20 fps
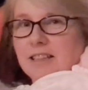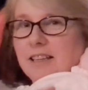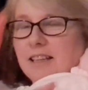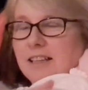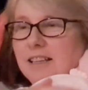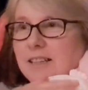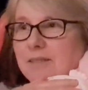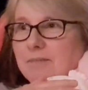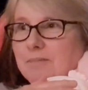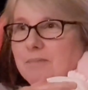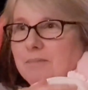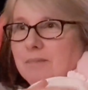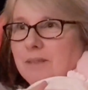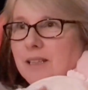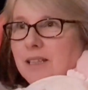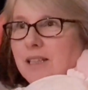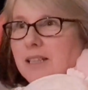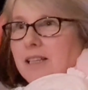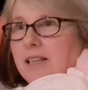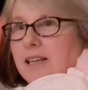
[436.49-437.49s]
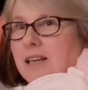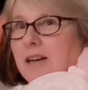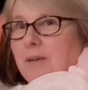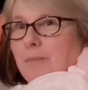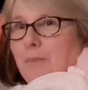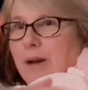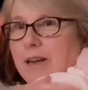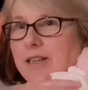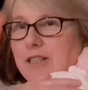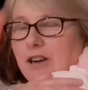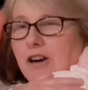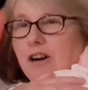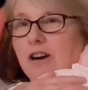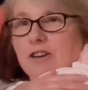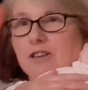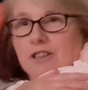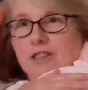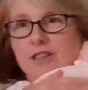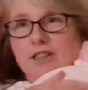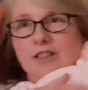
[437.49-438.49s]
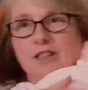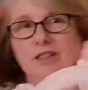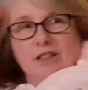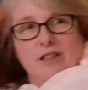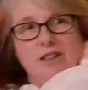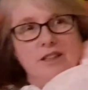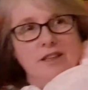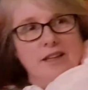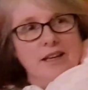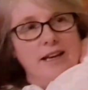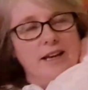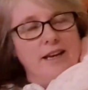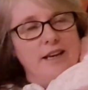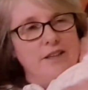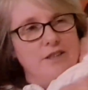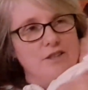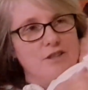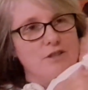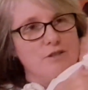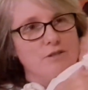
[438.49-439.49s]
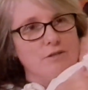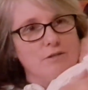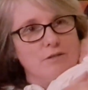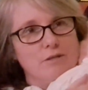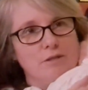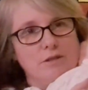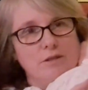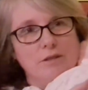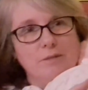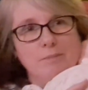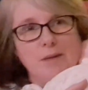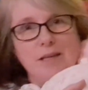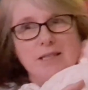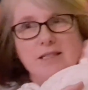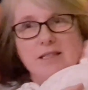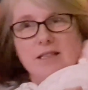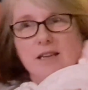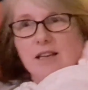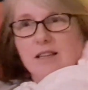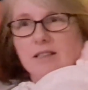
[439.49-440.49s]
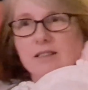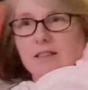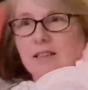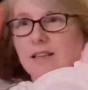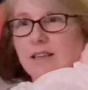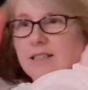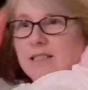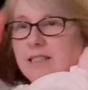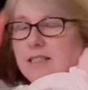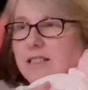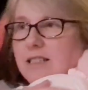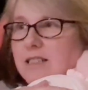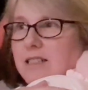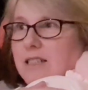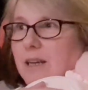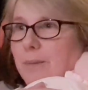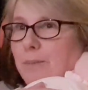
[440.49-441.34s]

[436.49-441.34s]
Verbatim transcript: Um, my daughter had a soother. My son didn't.